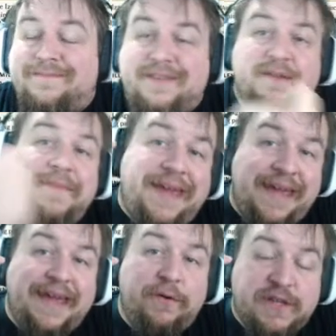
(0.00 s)
to
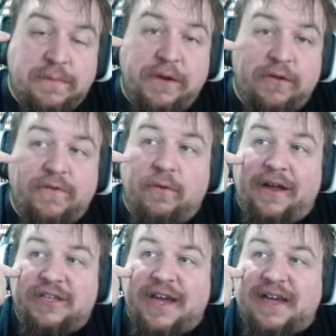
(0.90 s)
me, it was a beautiful
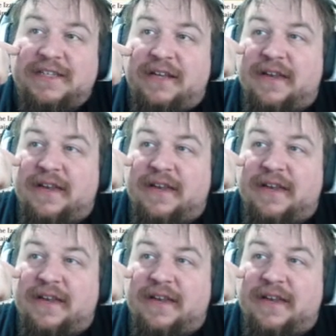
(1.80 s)
Welsh accent,